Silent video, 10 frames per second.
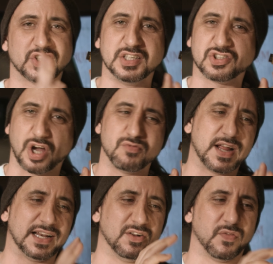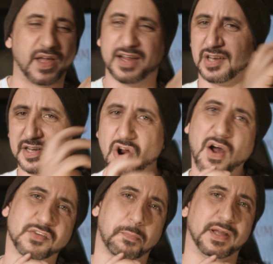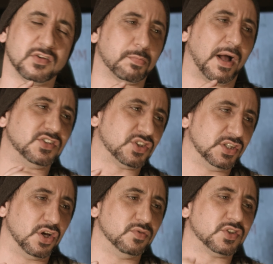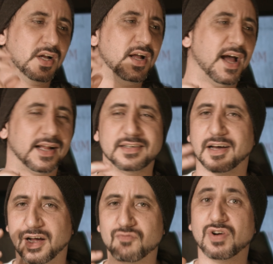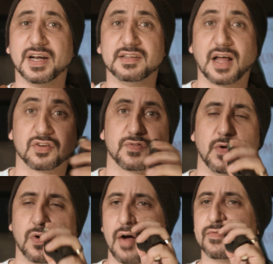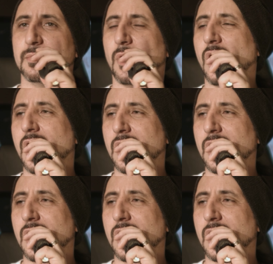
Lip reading: sits directly on there. There's a nice big space to use, and really does feel comfortable.